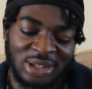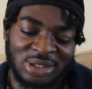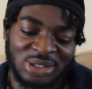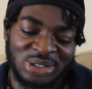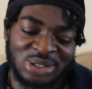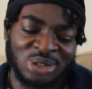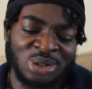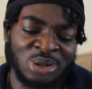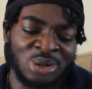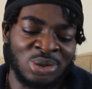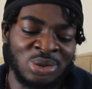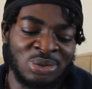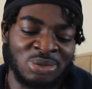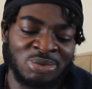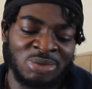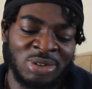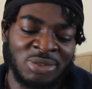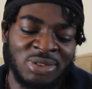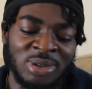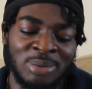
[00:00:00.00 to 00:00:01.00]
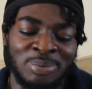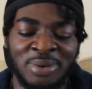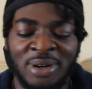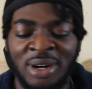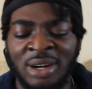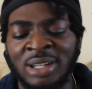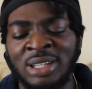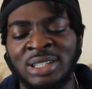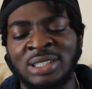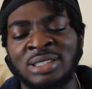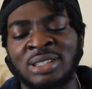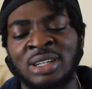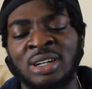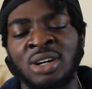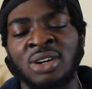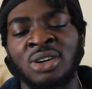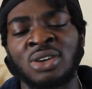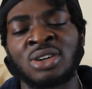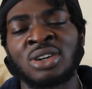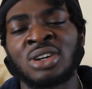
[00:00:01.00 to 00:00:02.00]
So with the parties
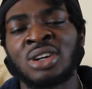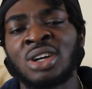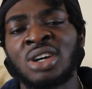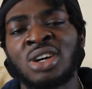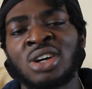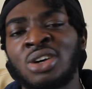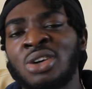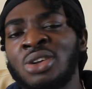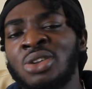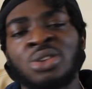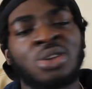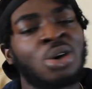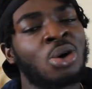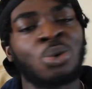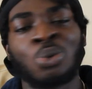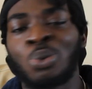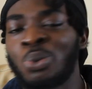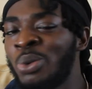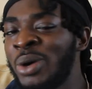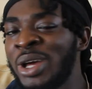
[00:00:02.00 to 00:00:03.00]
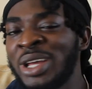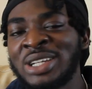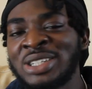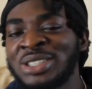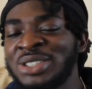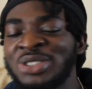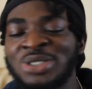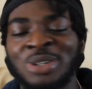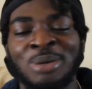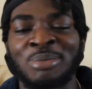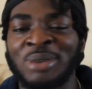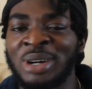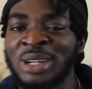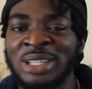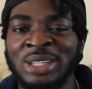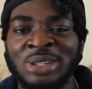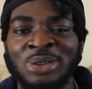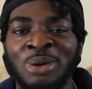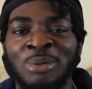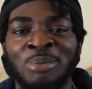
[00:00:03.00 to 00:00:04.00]
now, don't waste your
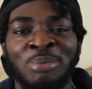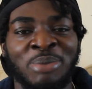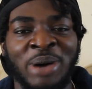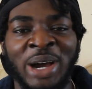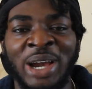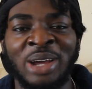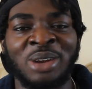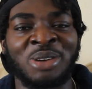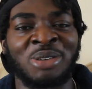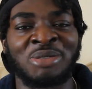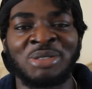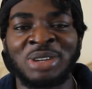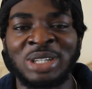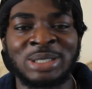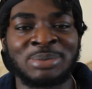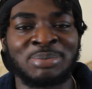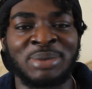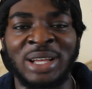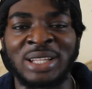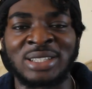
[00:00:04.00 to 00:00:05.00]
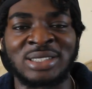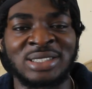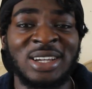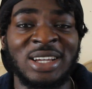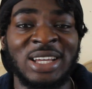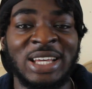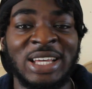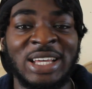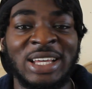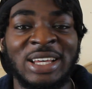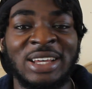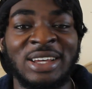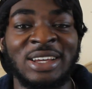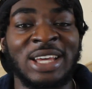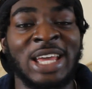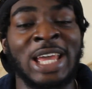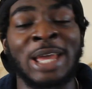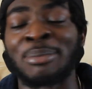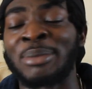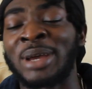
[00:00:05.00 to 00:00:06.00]
money on buying a wristband.
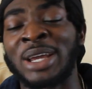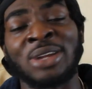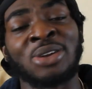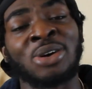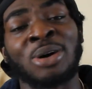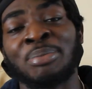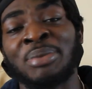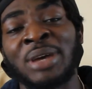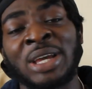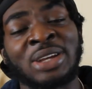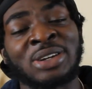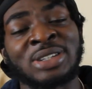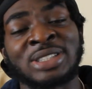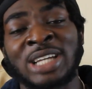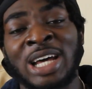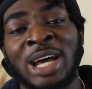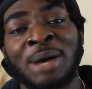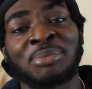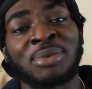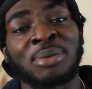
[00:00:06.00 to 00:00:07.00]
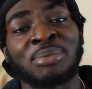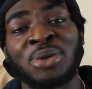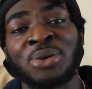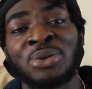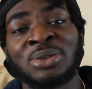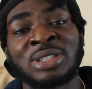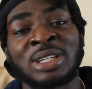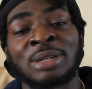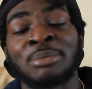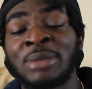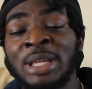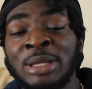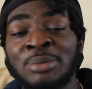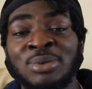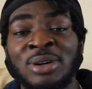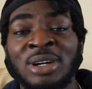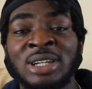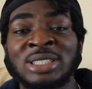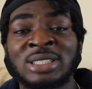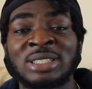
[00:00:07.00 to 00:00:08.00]
It may not be your type of music. Me
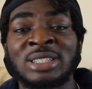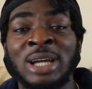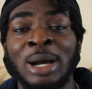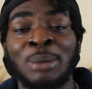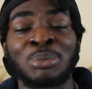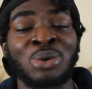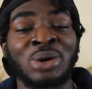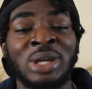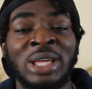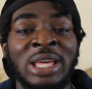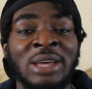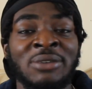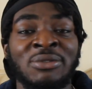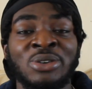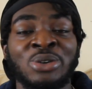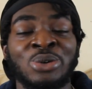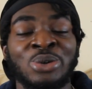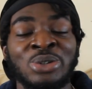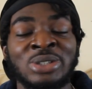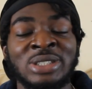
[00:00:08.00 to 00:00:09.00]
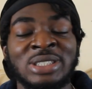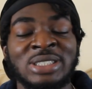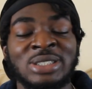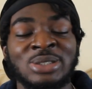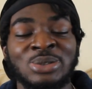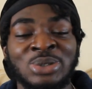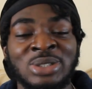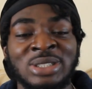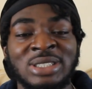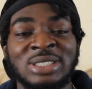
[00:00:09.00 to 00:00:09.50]
personally, I'm not here for the unts.